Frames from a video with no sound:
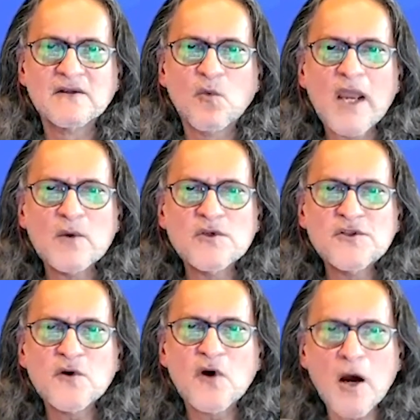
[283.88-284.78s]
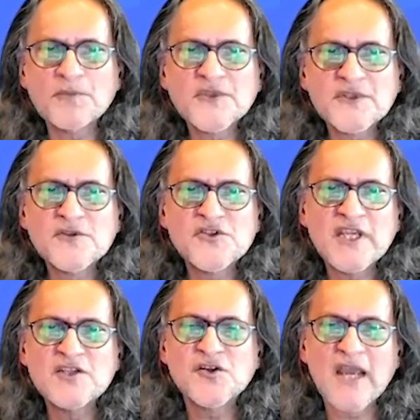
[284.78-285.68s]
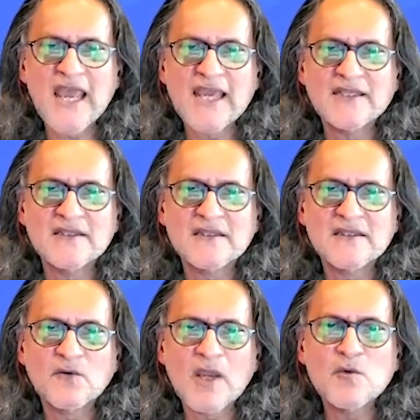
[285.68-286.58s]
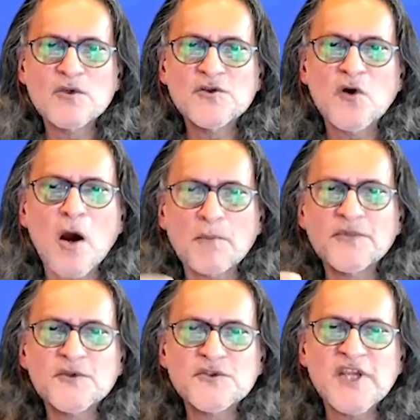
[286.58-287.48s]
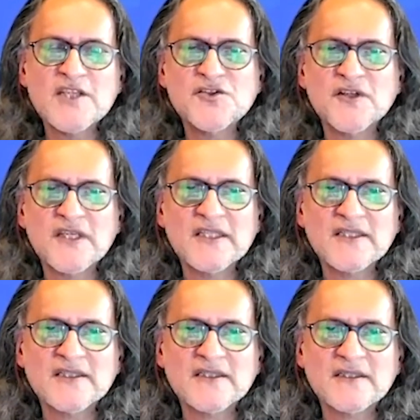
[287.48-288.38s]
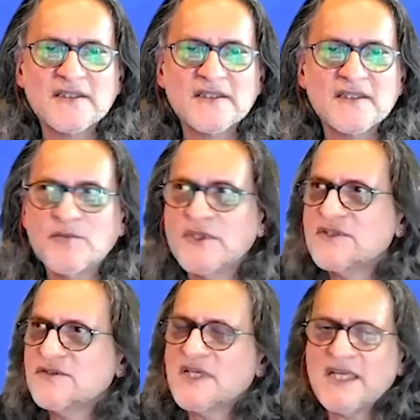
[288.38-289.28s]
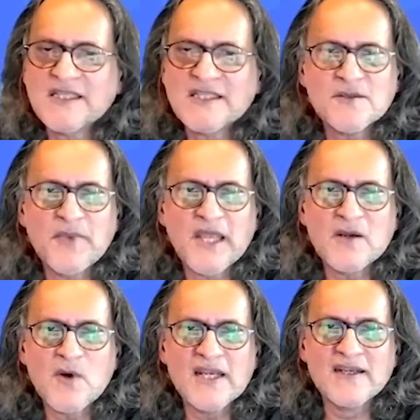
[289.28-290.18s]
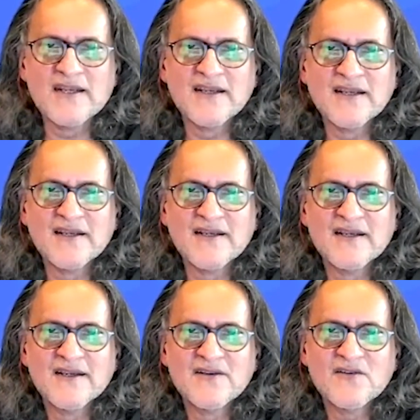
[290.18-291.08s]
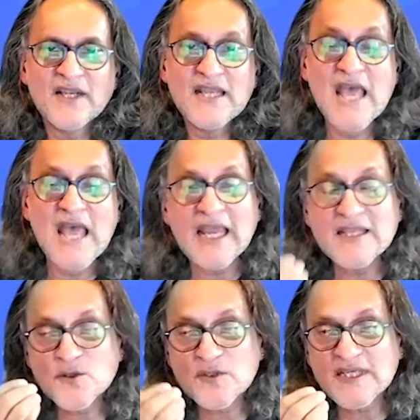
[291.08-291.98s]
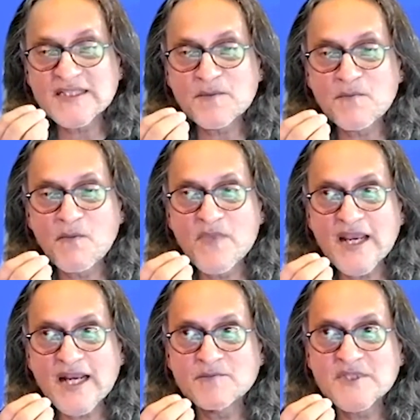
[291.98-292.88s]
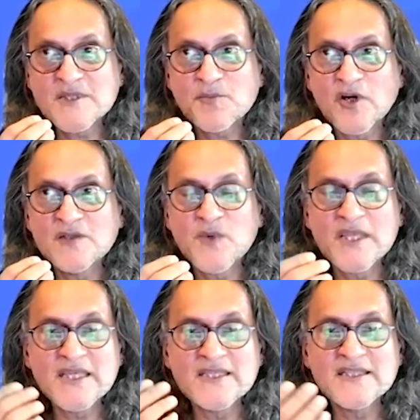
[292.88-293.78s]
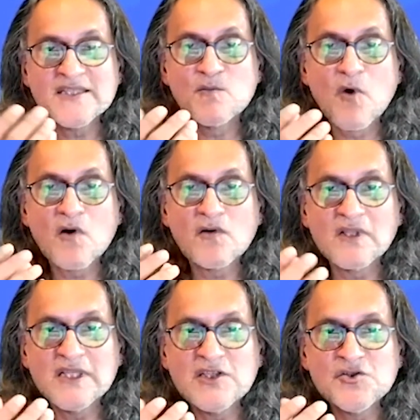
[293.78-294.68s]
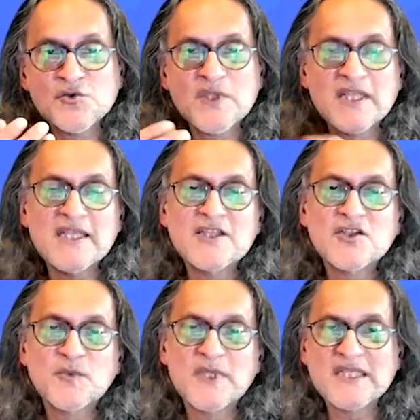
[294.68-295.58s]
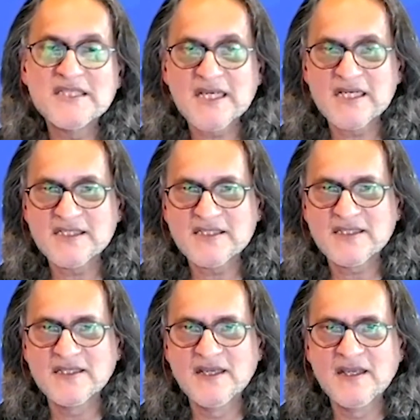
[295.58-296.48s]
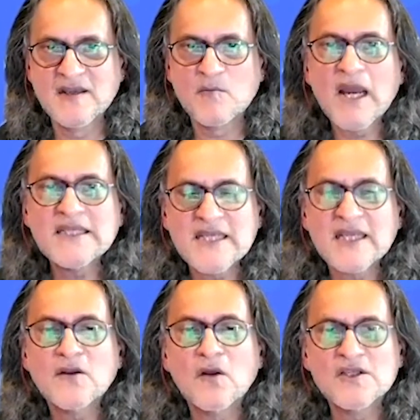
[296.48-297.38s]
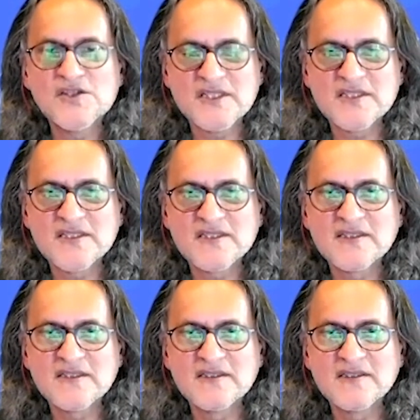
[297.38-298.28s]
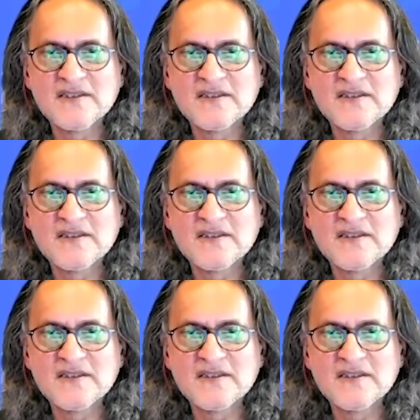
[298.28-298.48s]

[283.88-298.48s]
Why won't you opt to change your hand? Why won't you opt to change your ear? Yeah. Because you can get such a better one. Right. And so there's a there comes a point where there's this moral issue that needs to be discussed by technologists. Yeah.